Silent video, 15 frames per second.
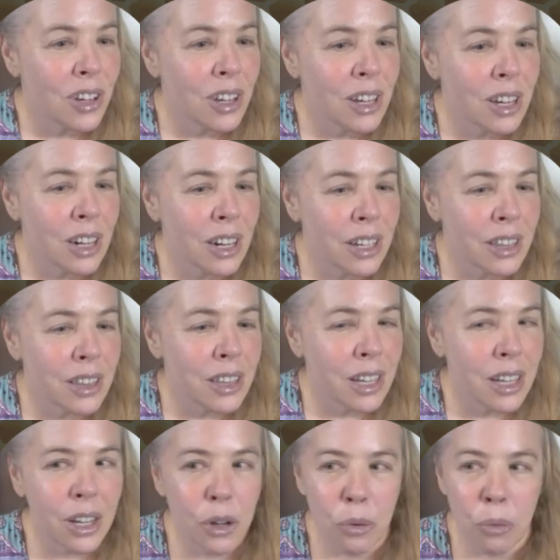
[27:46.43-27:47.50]
I
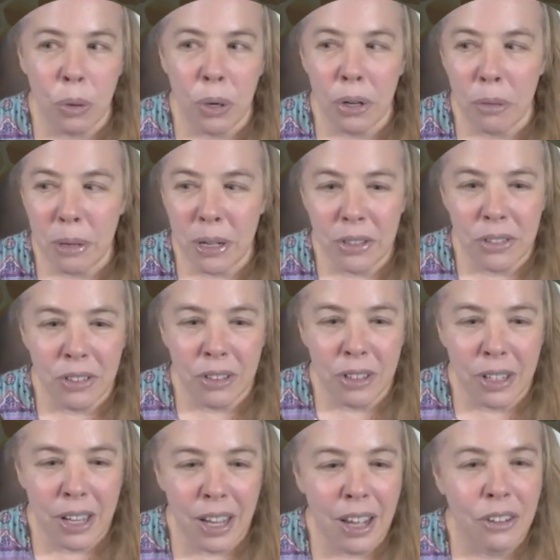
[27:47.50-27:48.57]
think we're about to look
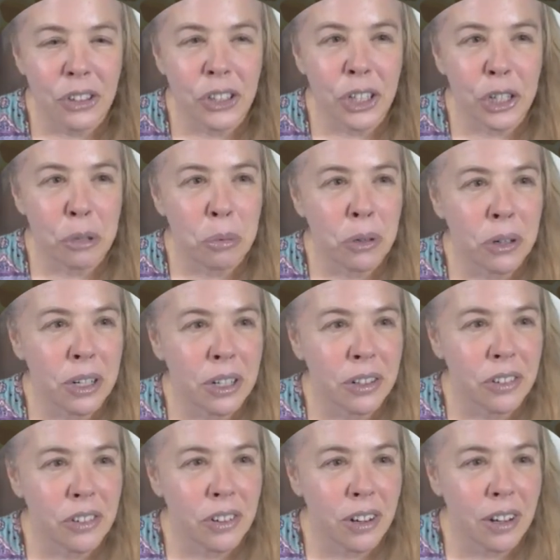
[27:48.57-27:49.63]
at how checkerboarding is
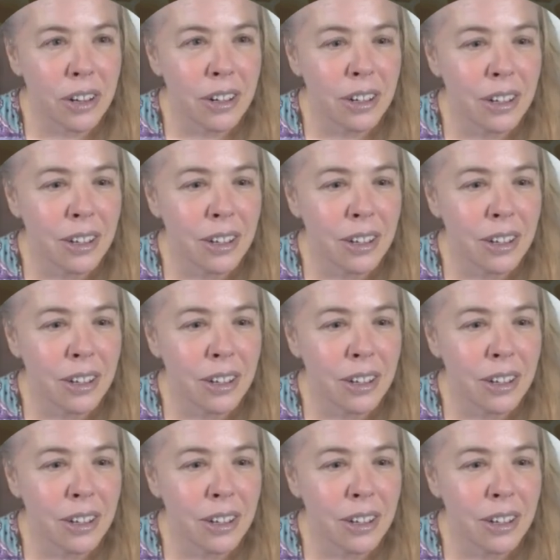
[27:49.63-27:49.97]
done.